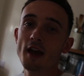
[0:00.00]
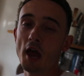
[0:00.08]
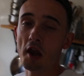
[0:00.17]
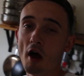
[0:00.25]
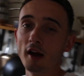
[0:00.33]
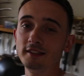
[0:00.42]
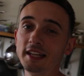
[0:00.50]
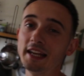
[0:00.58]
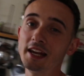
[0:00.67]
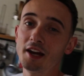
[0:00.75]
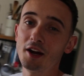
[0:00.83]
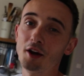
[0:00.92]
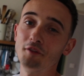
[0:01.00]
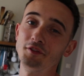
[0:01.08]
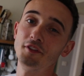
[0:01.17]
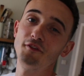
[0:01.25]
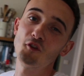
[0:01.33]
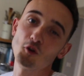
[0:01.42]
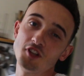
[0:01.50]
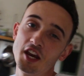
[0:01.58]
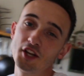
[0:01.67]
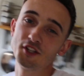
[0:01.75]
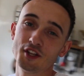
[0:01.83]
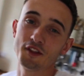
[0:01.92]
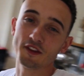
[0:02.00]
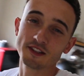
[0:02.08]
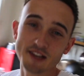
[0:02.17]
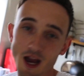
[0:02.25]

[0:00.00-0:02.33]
an idea of the footage that this